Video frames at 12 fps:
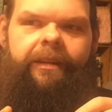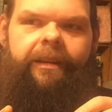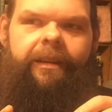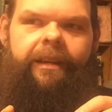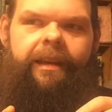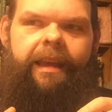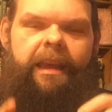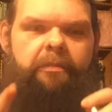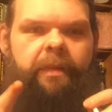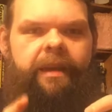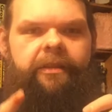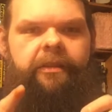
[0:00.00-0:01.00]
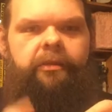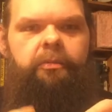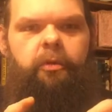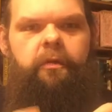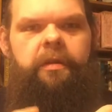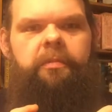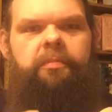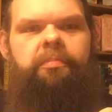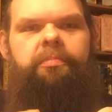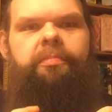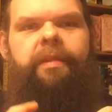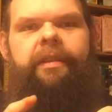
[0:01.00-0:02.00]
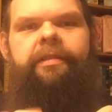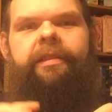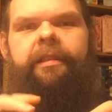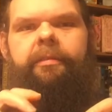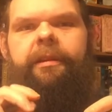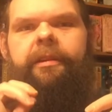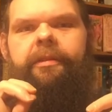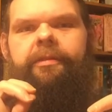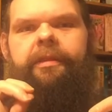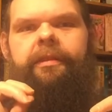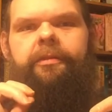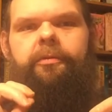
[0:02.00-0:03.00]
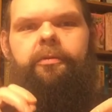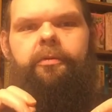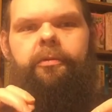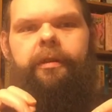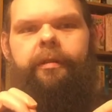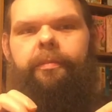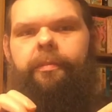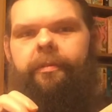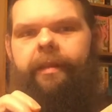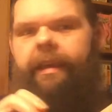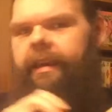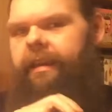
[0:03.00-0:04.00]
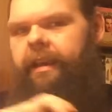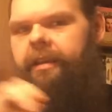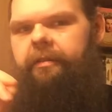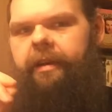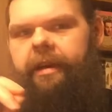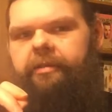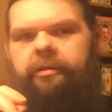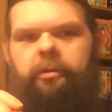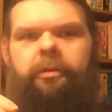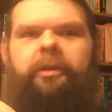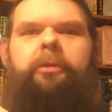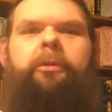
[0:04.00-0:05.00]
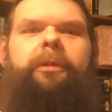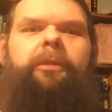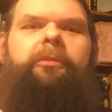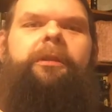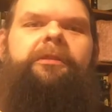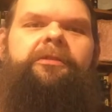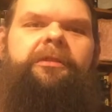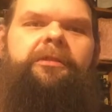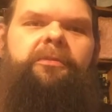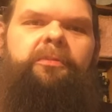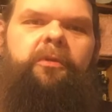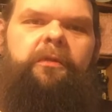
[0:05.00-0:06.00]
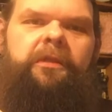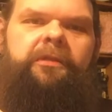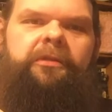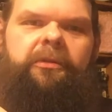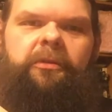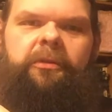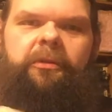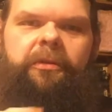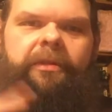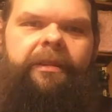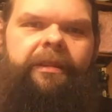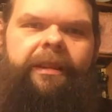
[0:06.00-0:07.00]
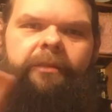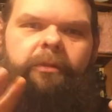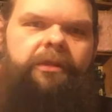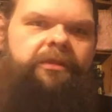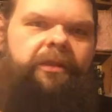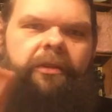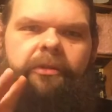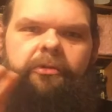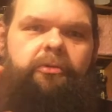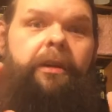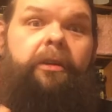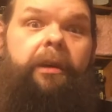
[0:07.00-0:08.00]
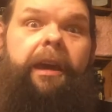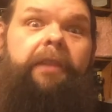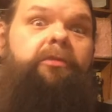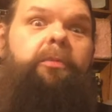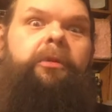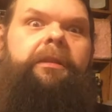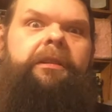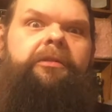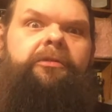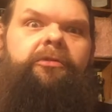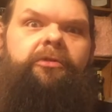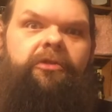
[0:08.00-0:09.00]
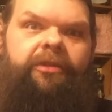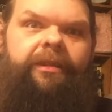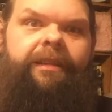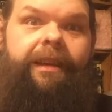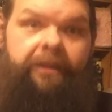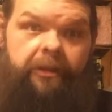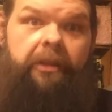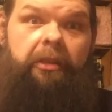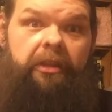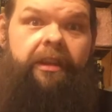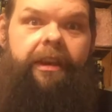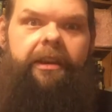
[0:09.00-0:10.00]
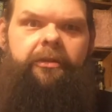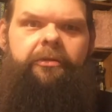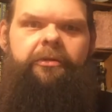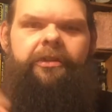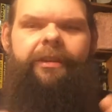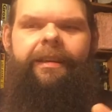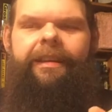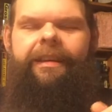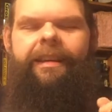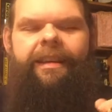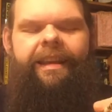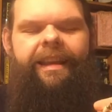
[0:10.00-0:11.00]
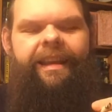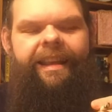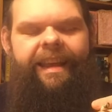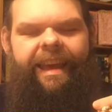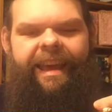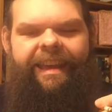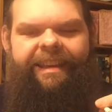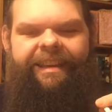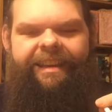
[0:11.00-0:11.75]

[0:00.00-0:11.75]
he made this movie basically because he grew up laying out of high school and going and watching these movies in New York and watching all this great exploitation shit in the theaters. And